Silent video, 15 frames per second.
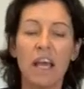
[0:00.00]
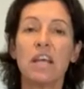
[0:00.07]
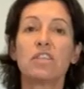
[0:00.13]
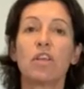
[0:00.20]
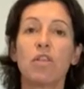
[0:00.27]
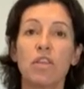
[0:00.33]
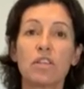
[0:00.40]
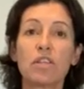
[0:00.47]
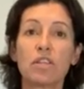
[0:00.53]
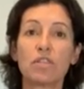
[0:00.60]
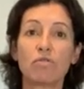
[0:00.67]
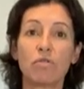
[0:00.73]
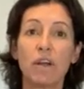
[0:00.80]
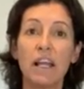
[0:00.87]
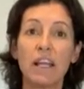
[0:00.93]
So this is
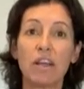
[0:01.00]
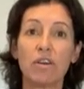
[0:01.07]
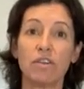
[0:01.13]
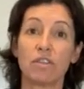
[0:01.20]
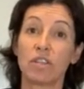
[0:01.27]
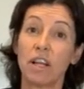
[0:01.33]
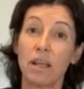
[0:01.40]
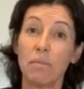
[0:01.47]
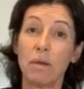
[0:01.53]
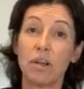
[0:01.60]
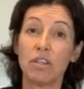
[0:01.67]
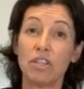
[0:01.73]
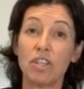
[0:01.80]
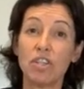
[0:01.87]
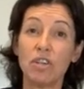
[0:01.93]
really good. So let me know,
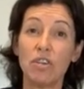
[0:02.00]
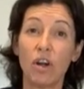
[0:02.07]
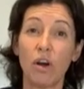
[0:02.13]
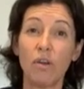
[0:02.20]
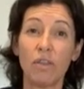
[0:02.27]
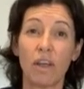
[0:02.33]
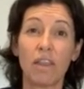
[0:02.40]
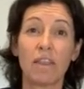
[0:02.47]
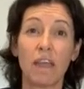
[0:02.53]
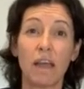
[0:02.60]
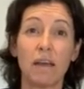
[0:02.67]
did you know that